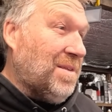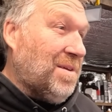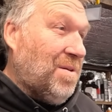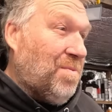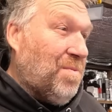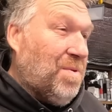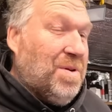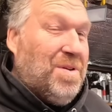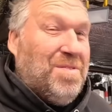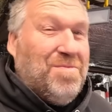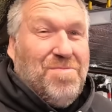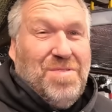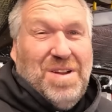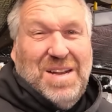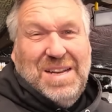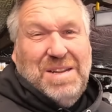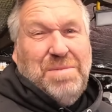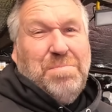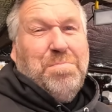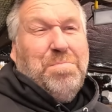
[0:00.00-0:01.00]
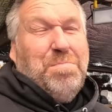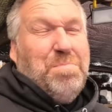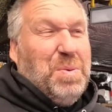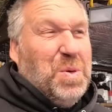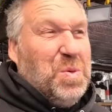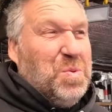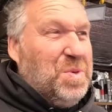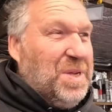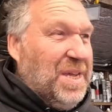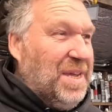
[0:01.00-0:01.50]
I don't want a really
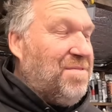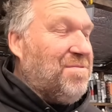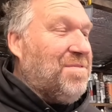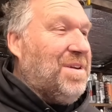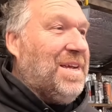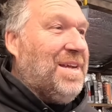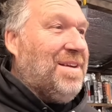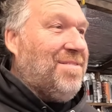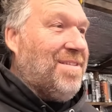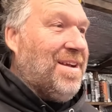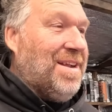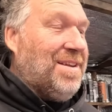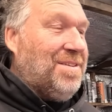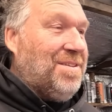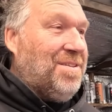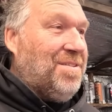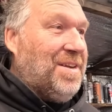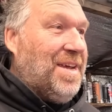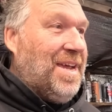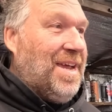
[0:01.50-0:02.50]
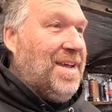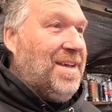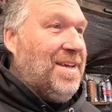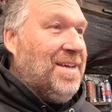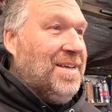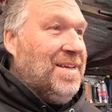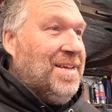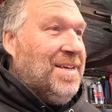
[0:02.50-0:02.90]
bulky rear end on it.